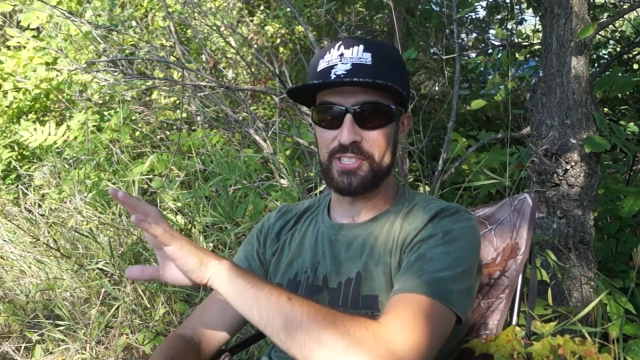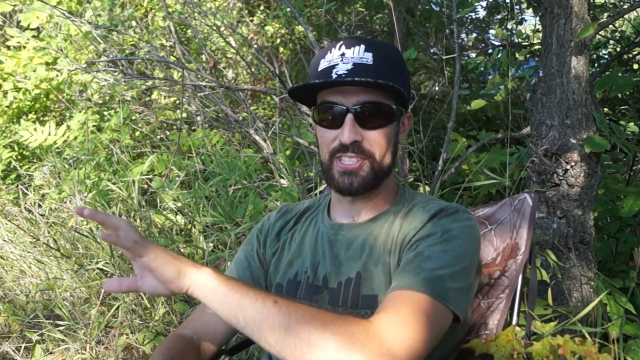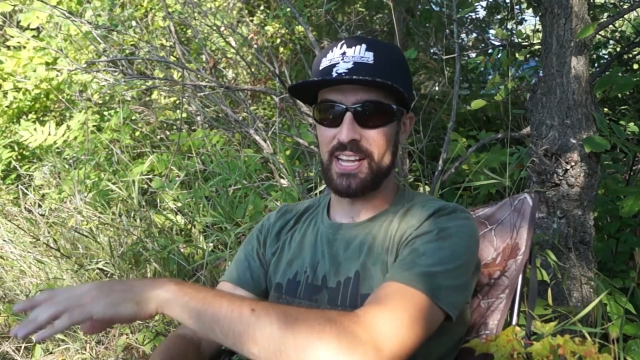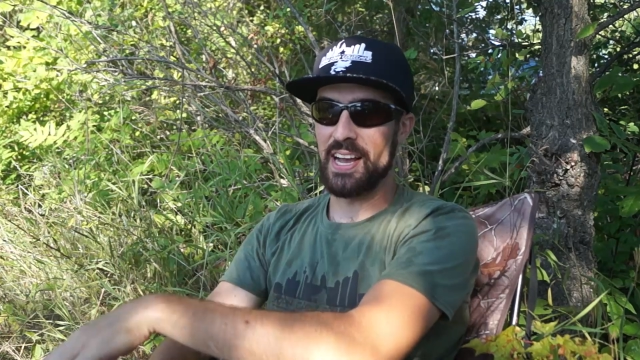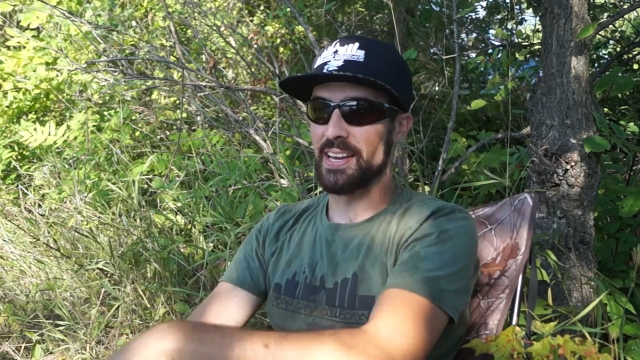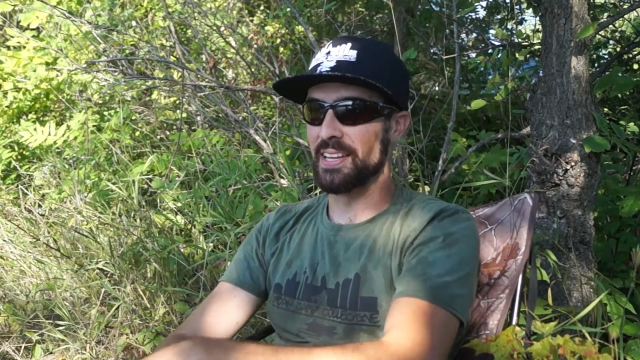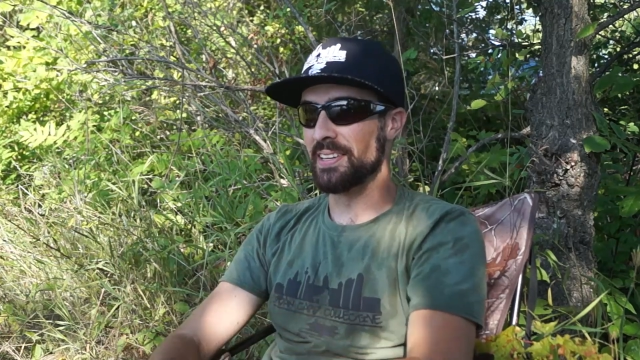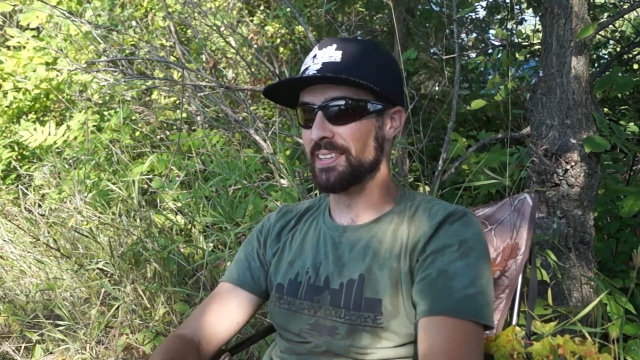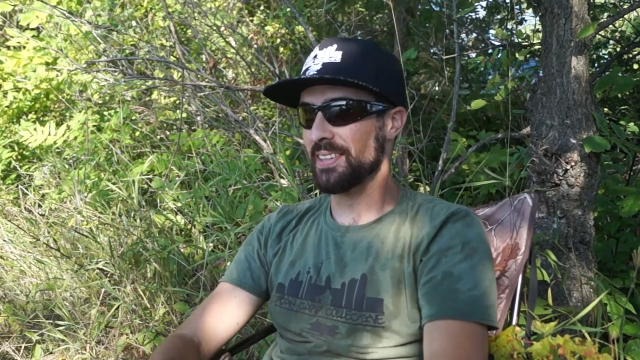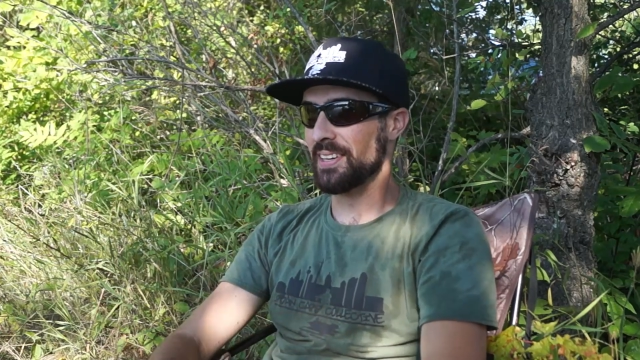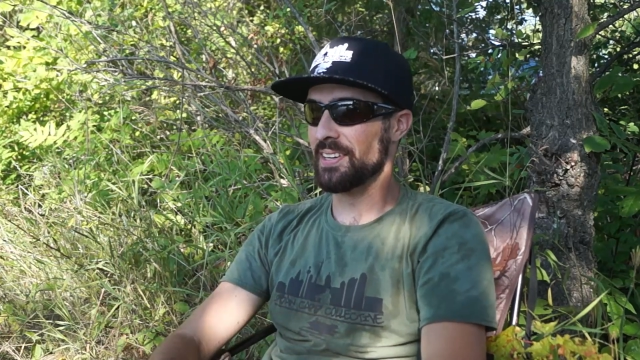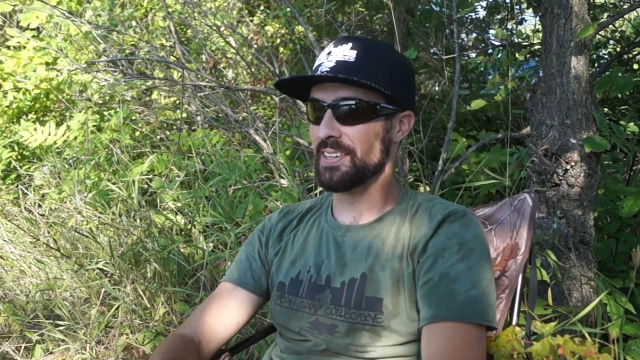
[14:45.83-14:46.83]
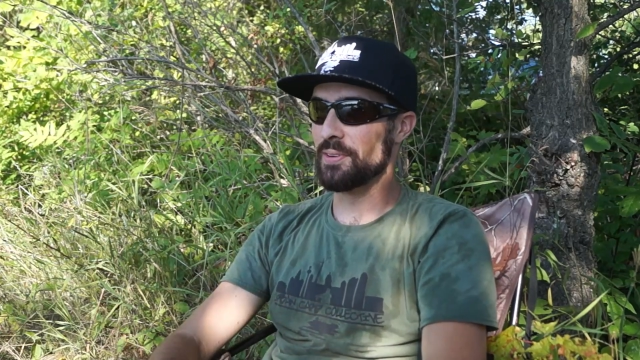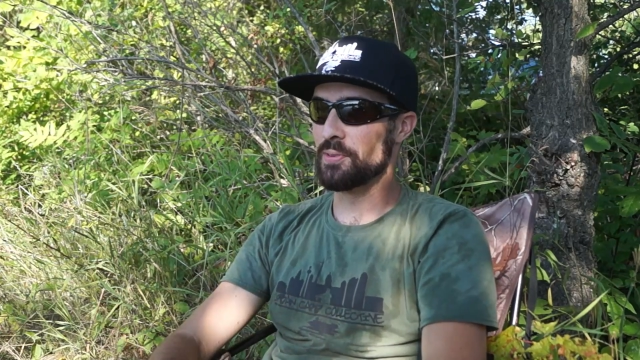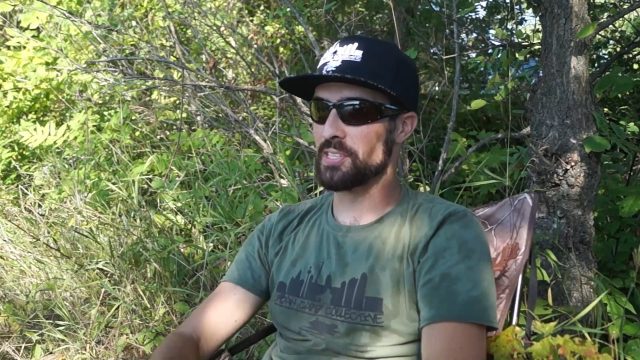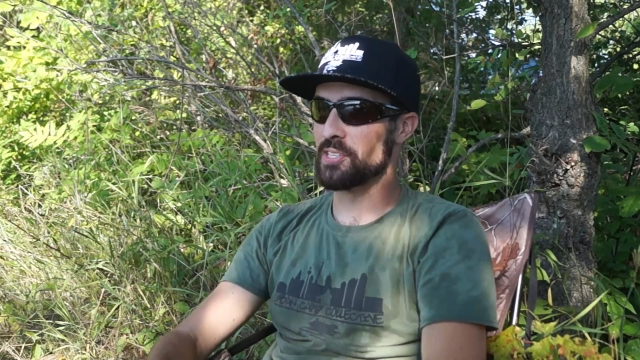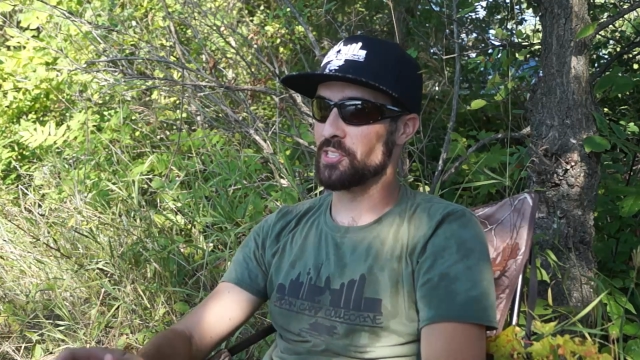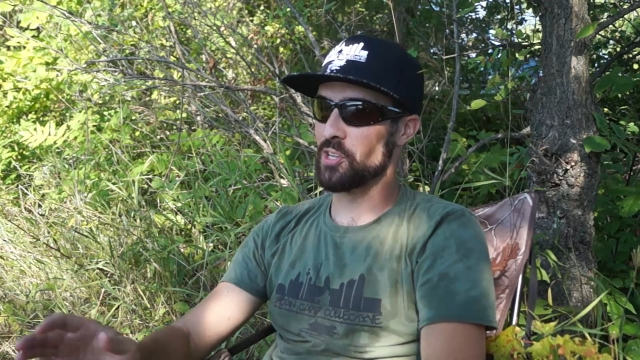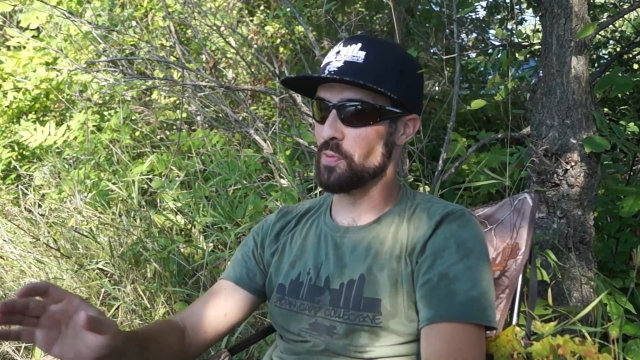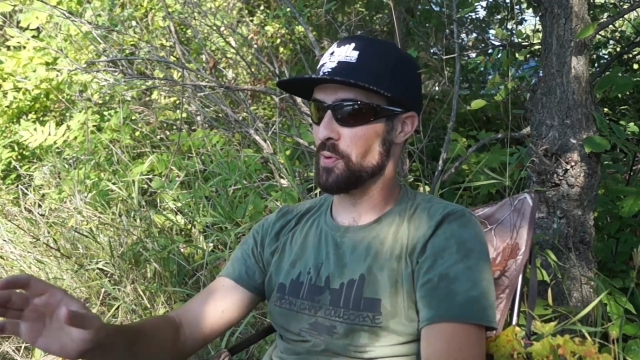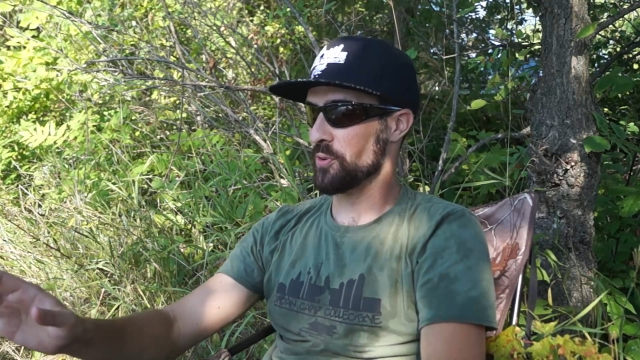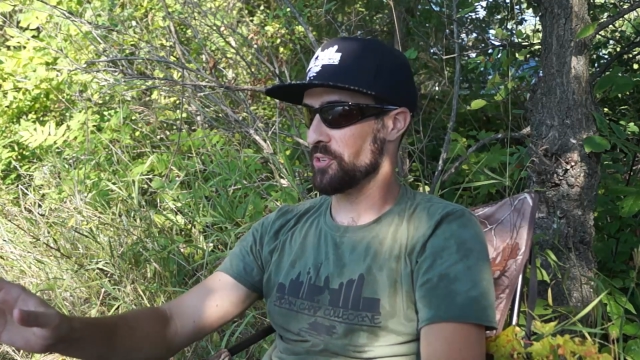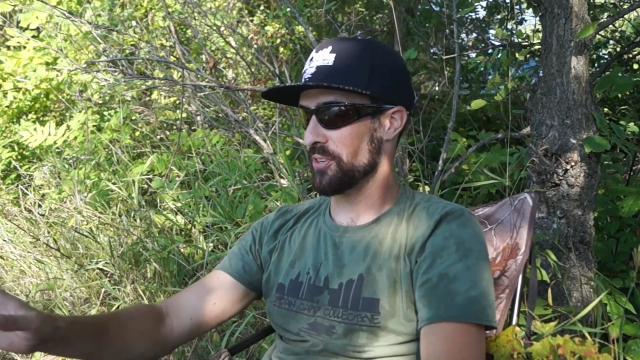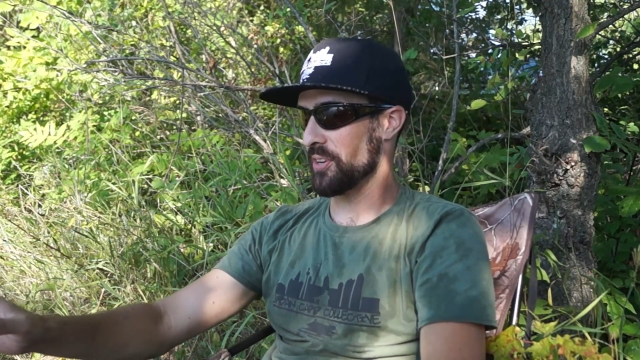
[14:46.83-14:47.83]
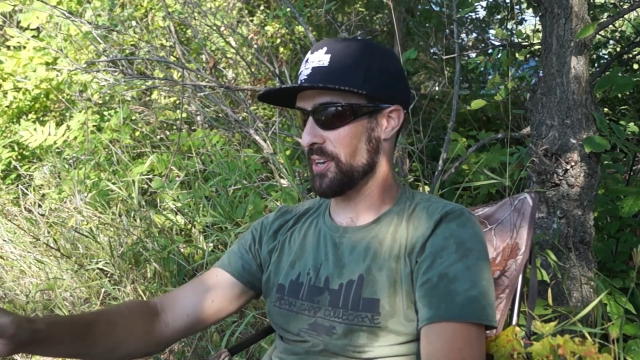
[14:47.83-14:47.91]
slide in, and it was in slow motion.